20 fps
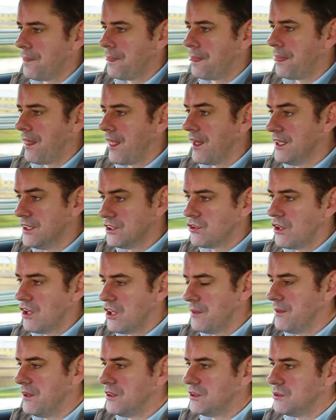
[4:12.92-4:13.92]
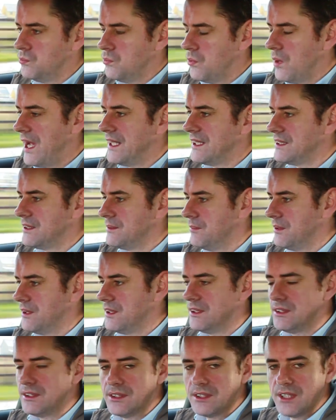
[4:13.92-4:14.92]
Now this roundabout is wet, but
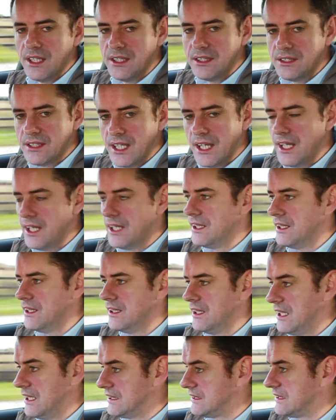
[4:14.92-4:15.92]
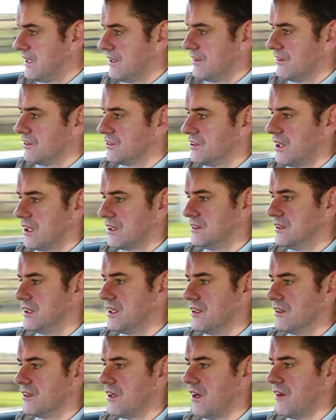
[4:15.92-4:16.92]
it's clear, there's nothing
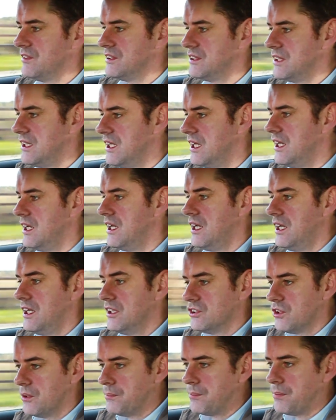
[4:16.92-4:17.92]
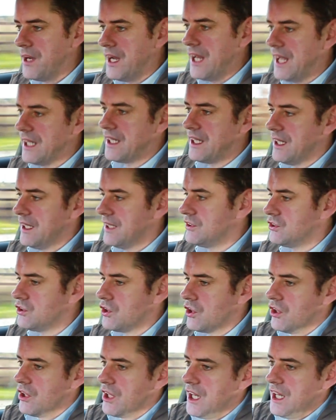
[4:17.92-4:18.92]
here obviously. So I'm brake,
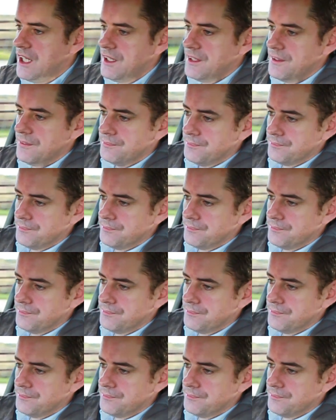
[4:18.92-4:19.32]
turn in,